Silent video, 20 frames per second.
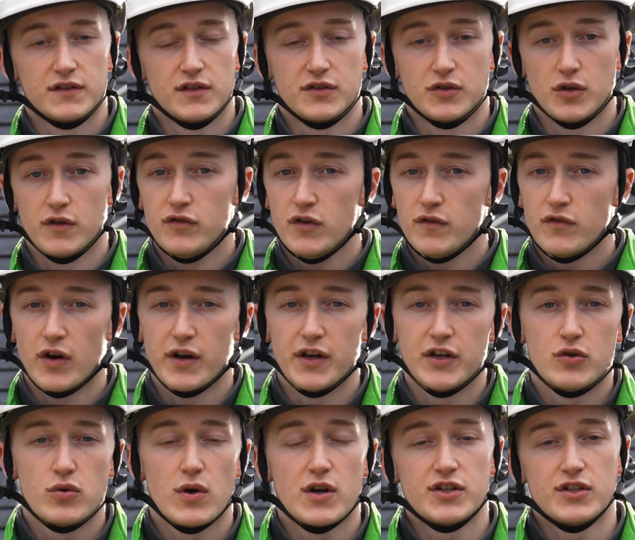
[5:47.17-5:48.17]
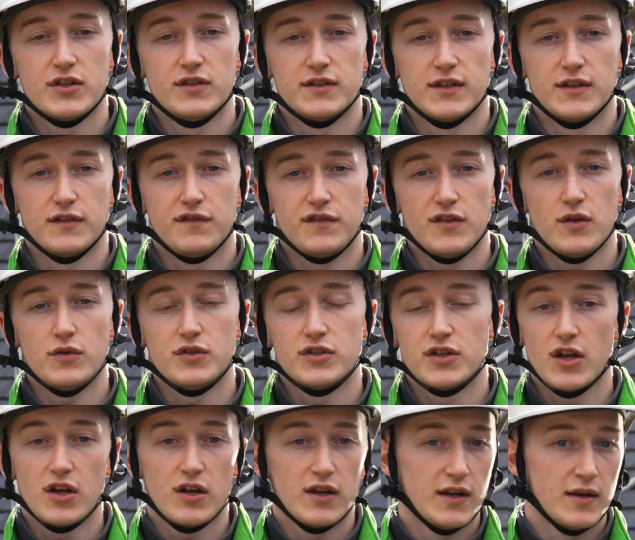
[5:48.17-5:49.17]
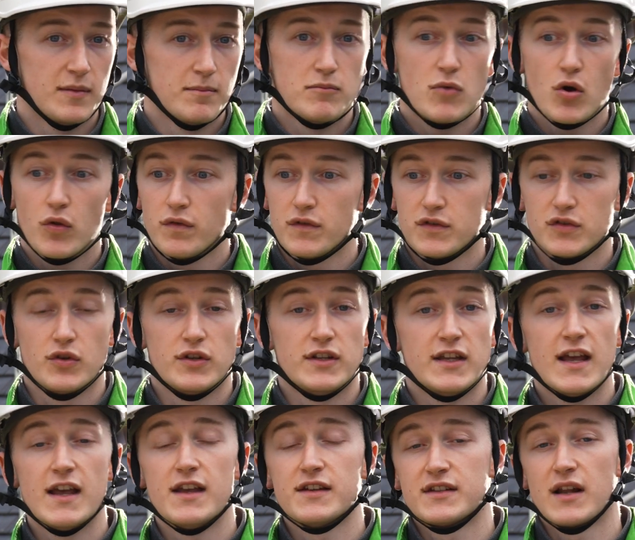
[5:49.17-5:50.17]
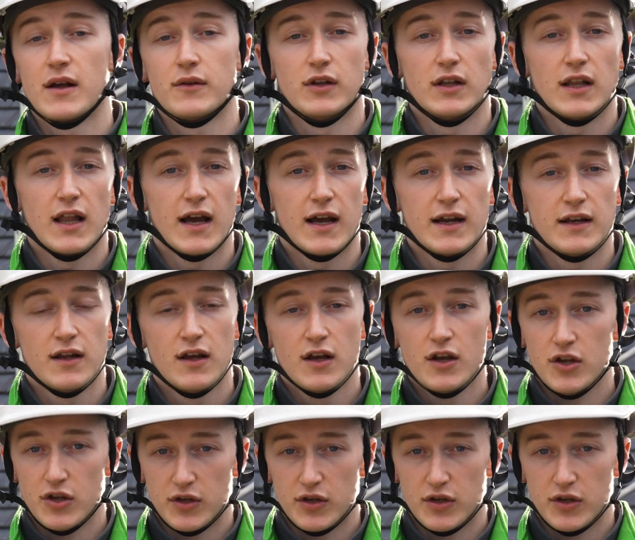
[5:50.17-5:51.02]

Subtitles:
So if you've got any questions in the future, in months or years down the line,